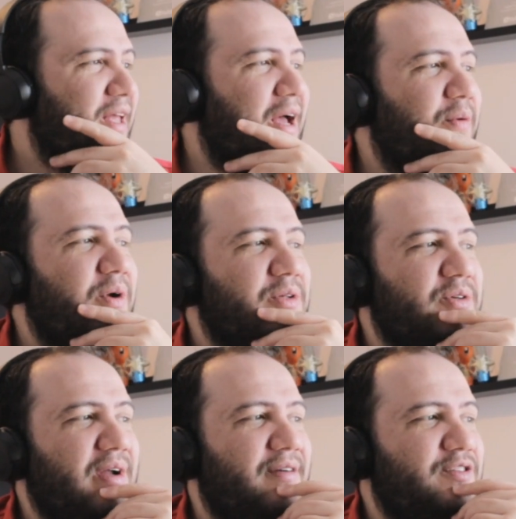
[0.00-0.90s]
And we also
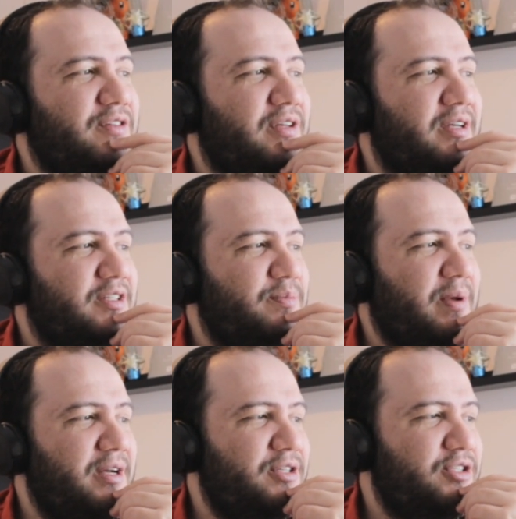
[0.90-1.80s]
have
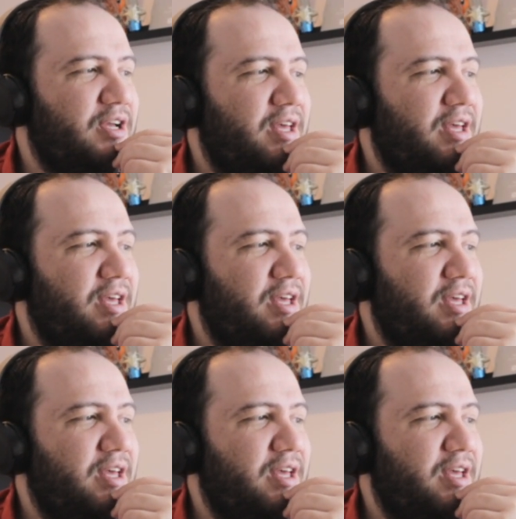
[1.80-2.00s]
Spanish.